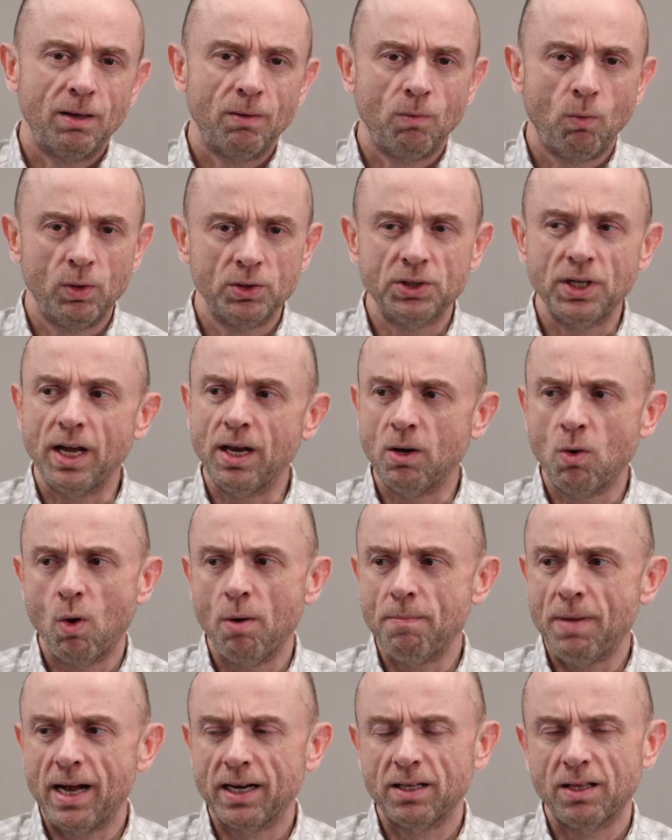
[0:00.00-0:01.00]
Once again, going
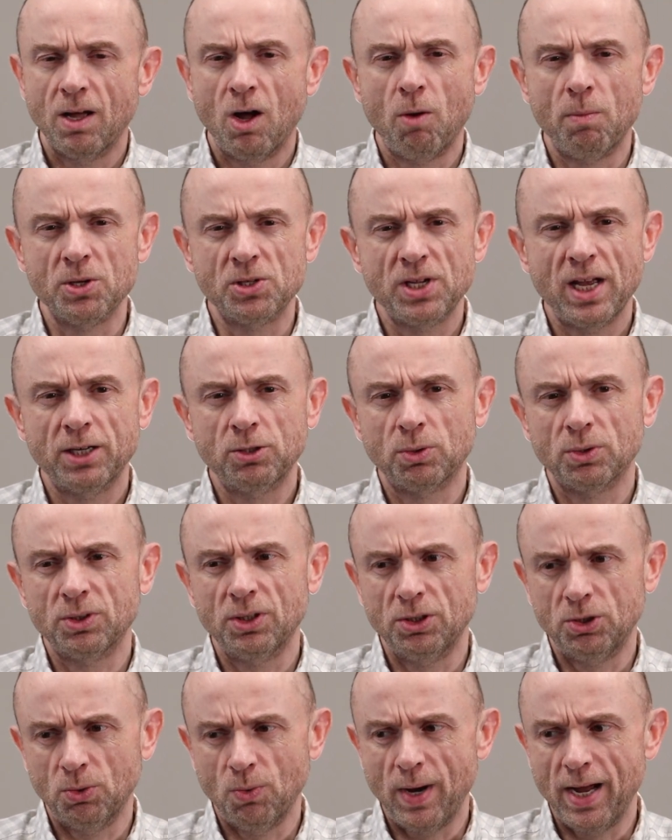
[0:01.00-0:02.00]
back to the homosexual
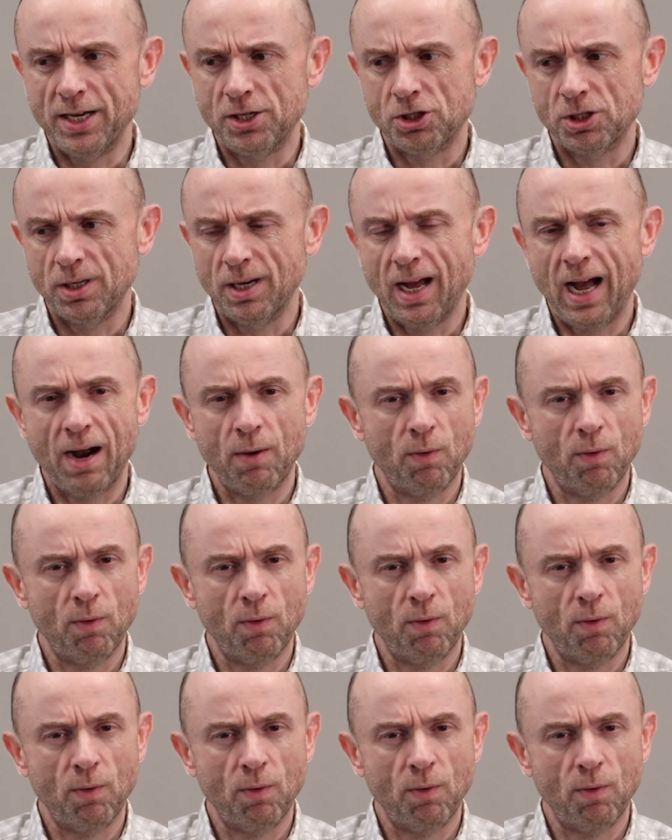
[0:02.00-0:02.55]
situation, I